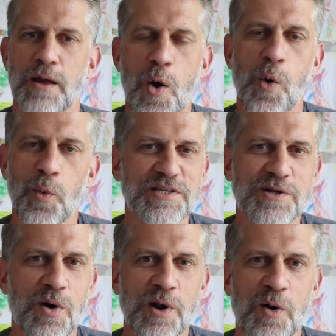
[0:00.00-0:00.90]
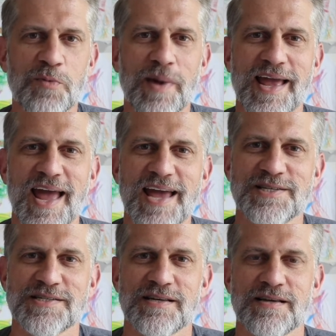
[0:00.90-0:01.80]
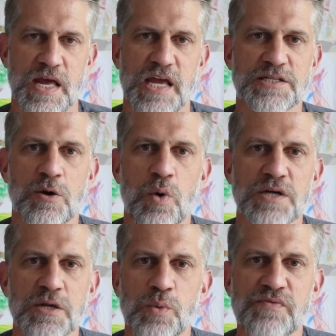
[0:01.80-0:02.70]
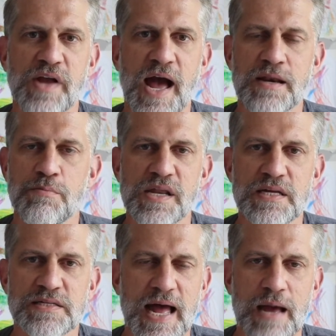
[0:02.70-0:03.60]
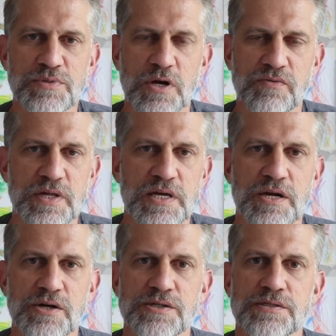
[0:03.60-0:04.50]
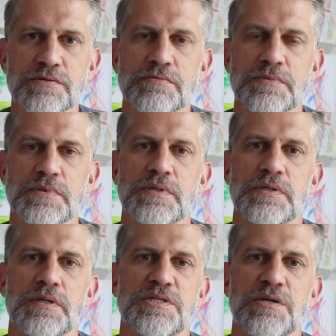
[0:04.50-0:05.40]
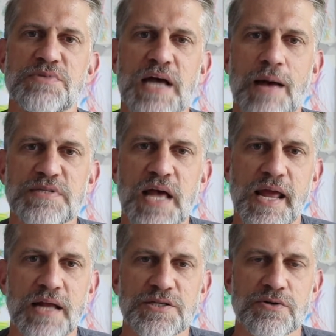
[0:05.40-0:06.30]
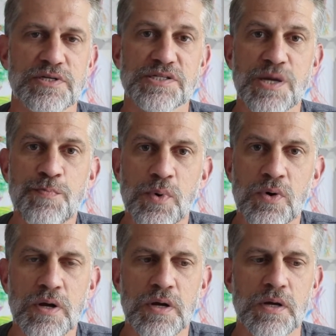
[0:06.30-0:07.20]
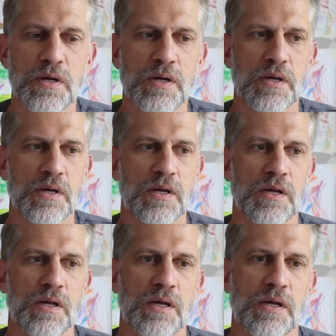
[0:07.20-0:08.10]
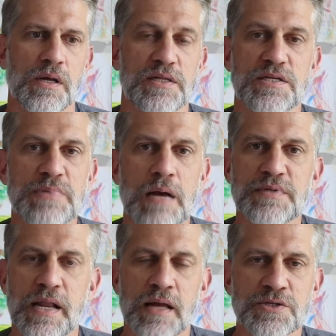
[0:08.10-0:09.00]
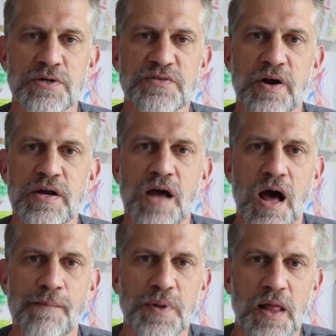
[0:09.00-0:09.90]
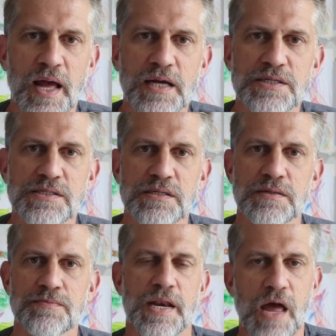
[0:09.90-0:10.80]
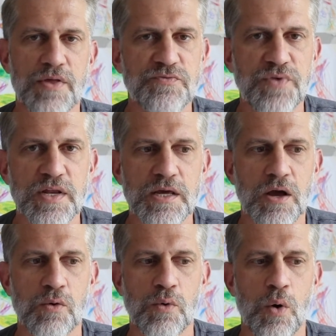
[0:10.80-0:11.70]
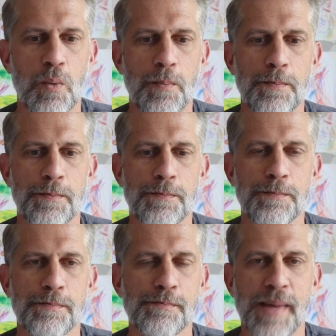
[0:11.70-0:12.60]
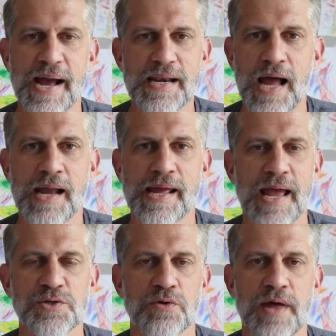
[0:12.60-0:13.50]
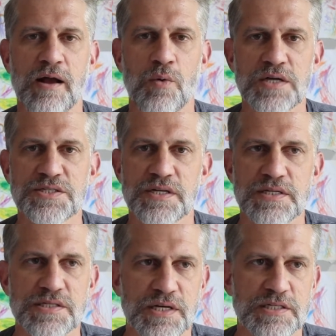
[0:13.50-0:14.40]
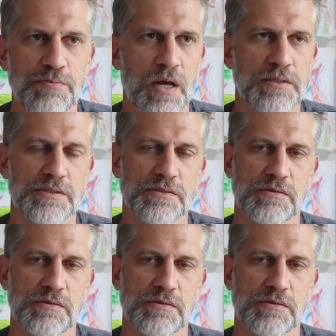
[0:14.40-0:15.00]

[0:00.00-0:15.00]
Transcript: what's going on with my case? It's a question we've gotten many times over the years. And sometimes that answer is simple, and sometimes that answer is very complex. Now this video might not answer that question in 6 months,